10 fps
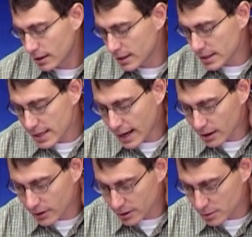These
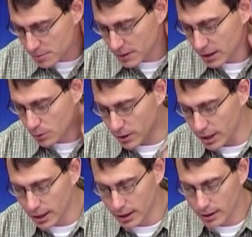algorithms, by the
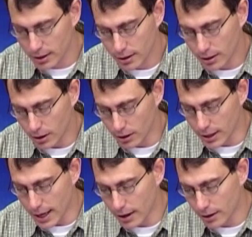way, are
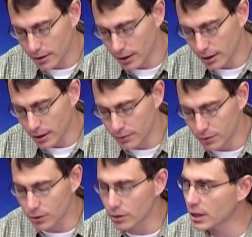now, uh,
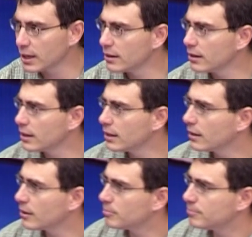if you look in
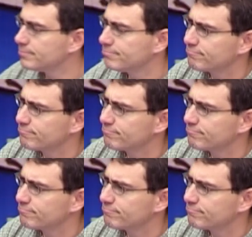the, um,